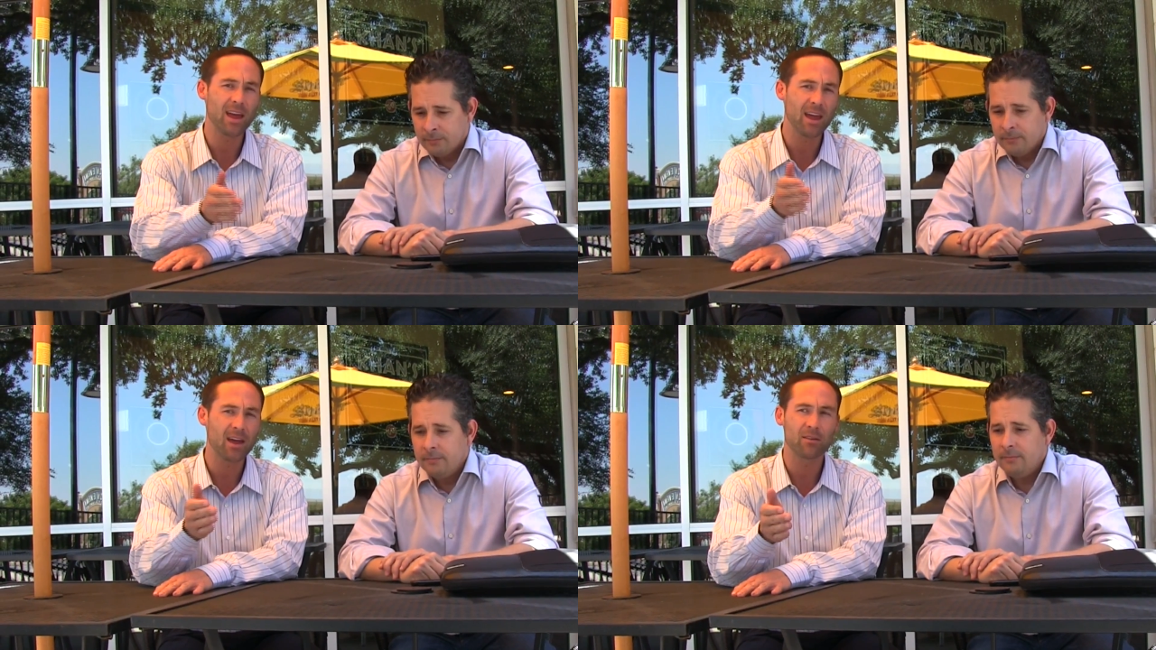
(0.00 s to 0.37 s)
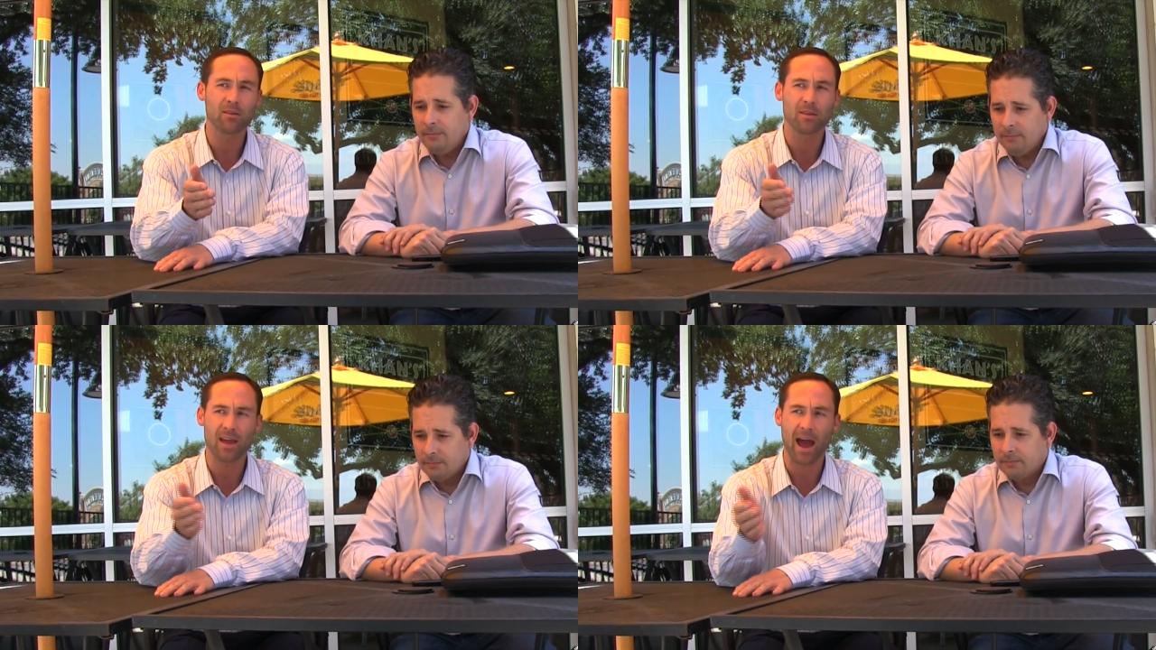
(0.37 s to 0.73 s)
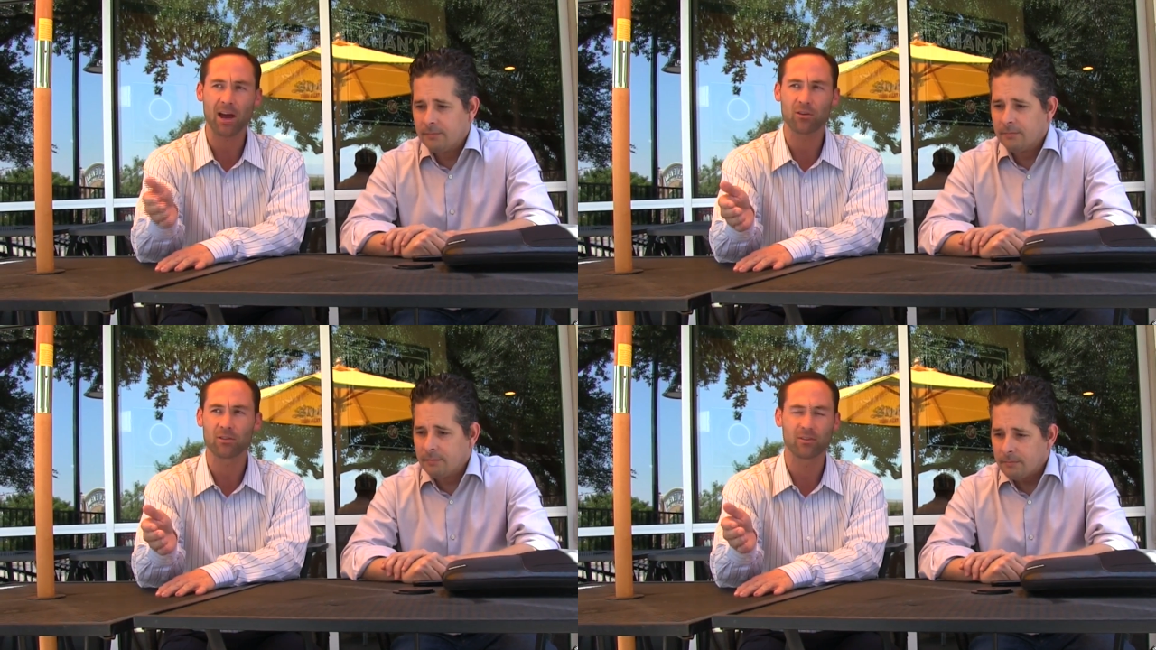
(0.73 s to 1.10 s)
Speaker 1: and the
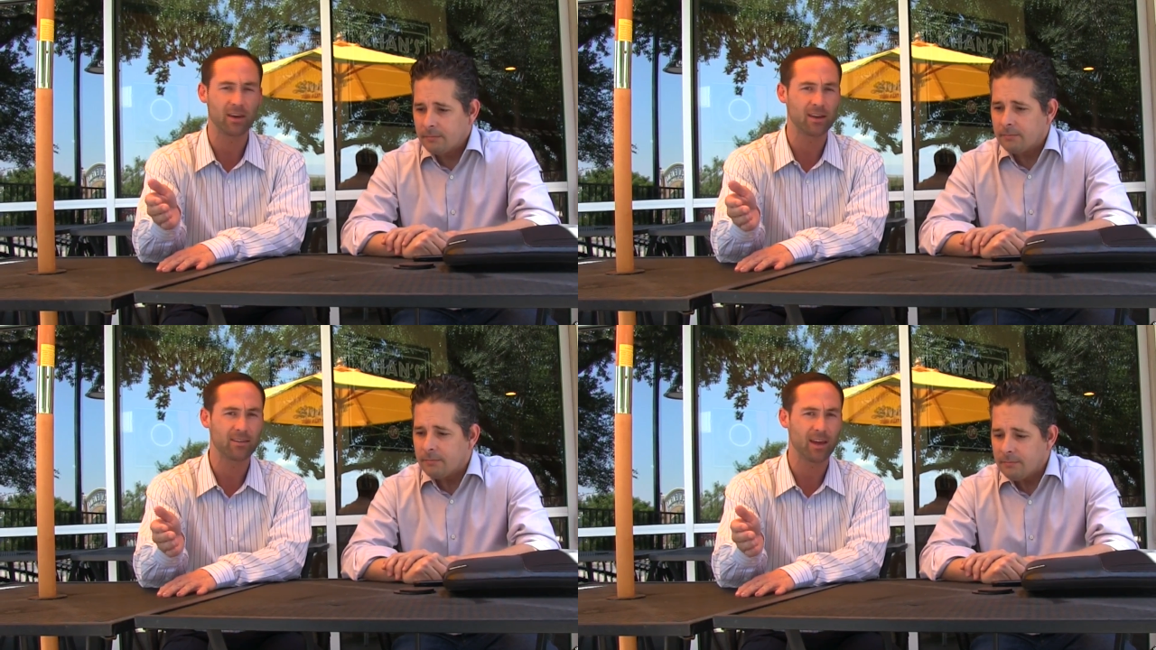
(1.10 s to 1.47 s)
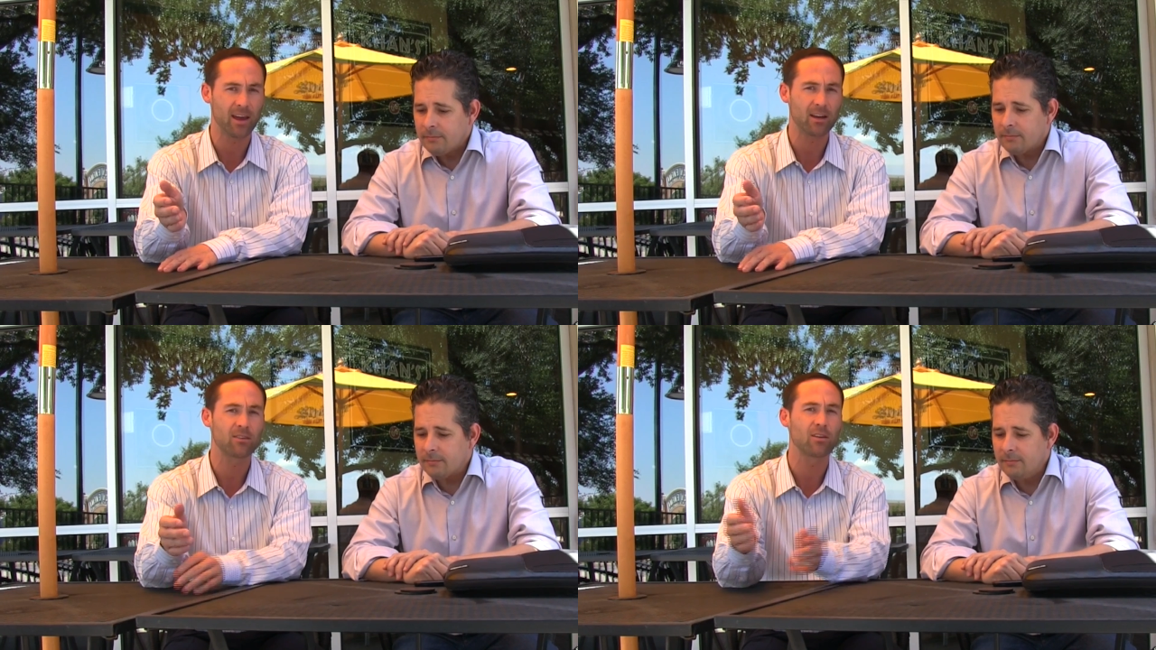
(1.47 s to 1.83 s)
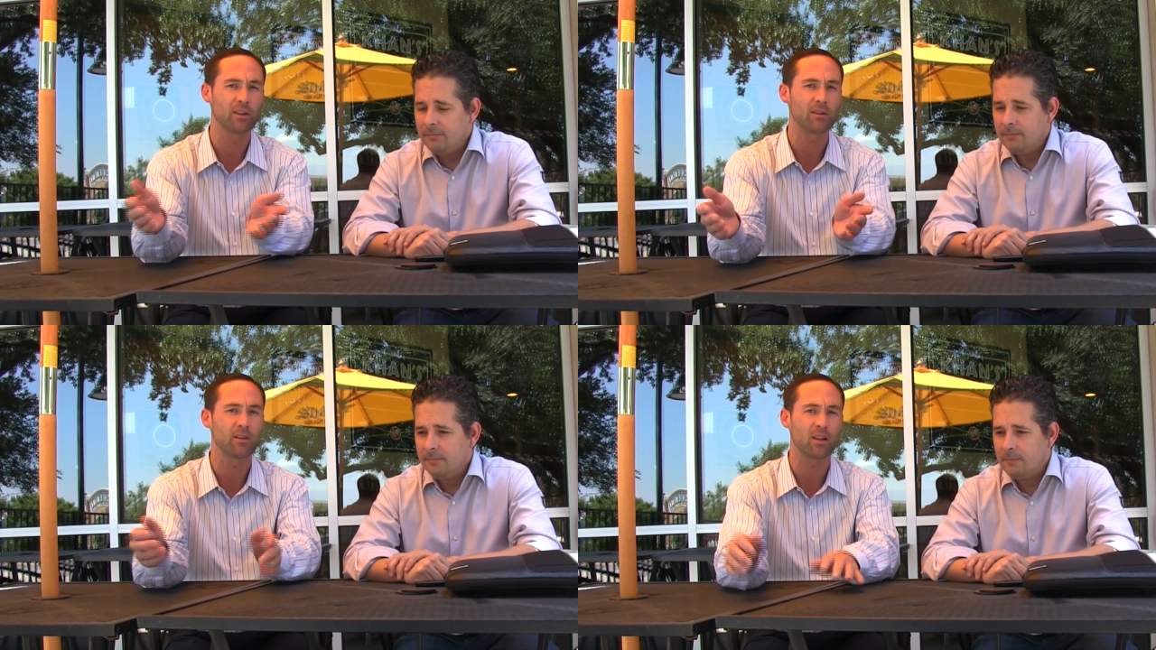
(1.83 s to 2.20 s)
actions they take to
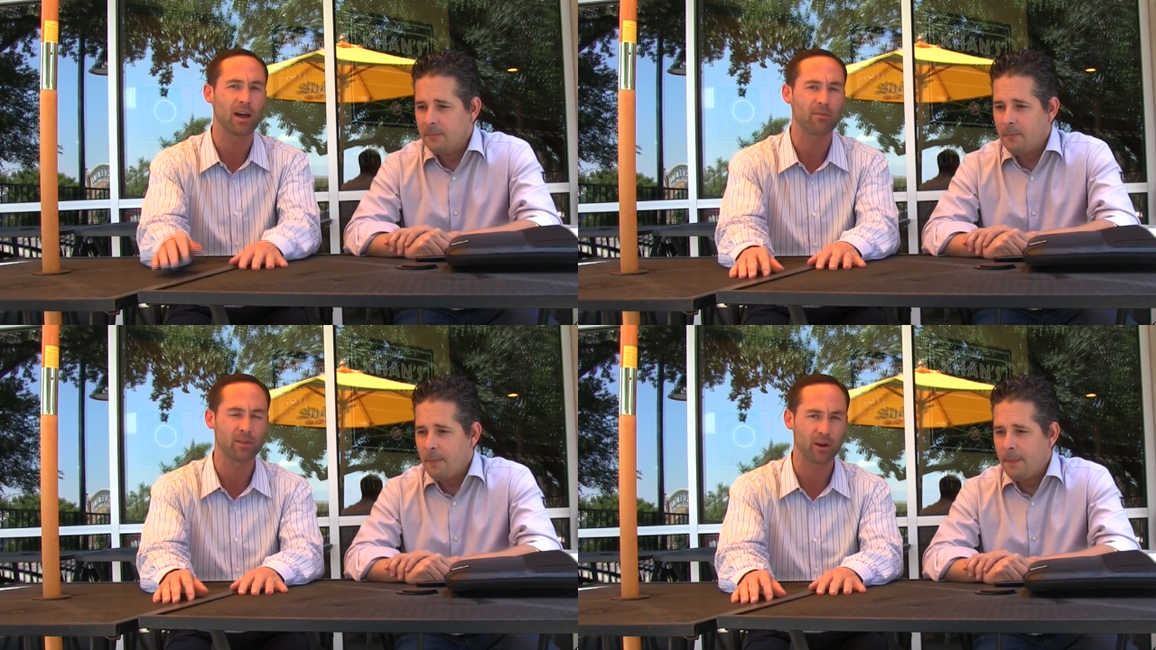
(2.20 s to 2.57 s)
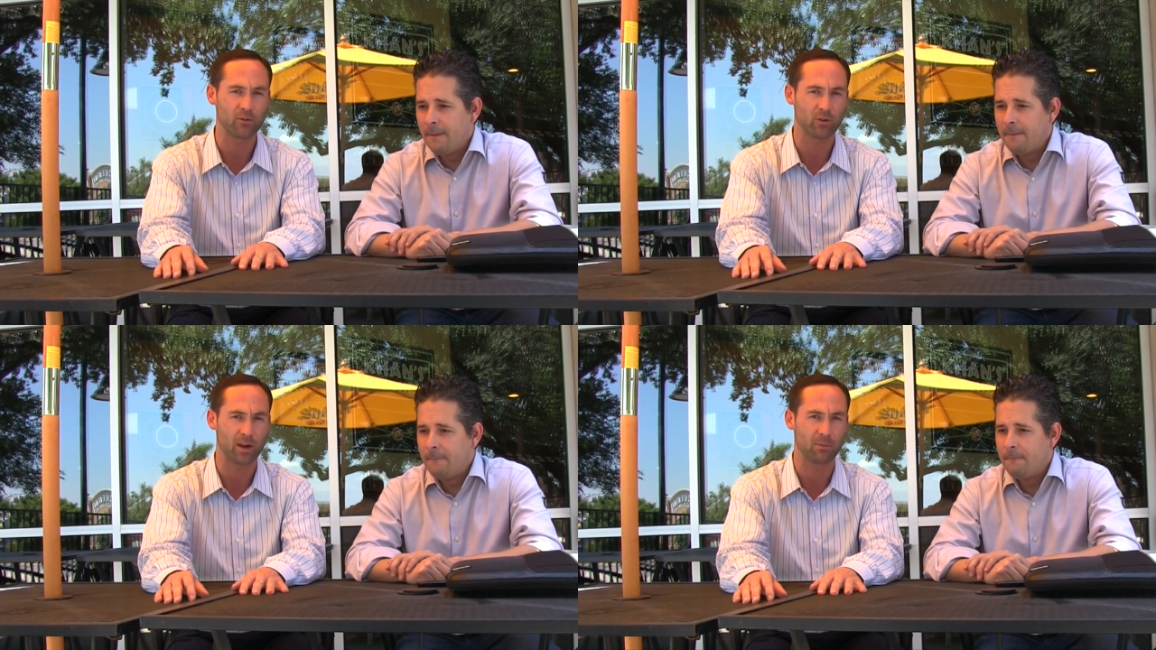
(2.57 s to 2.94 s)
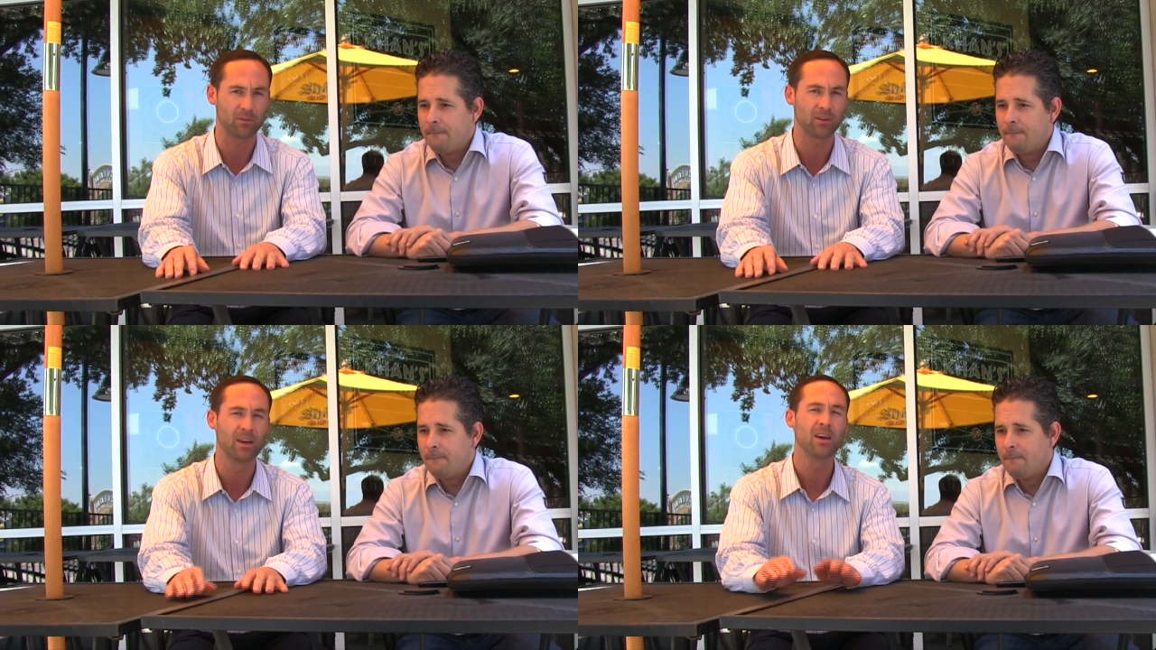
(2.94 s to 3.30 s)
live the life of their dreams.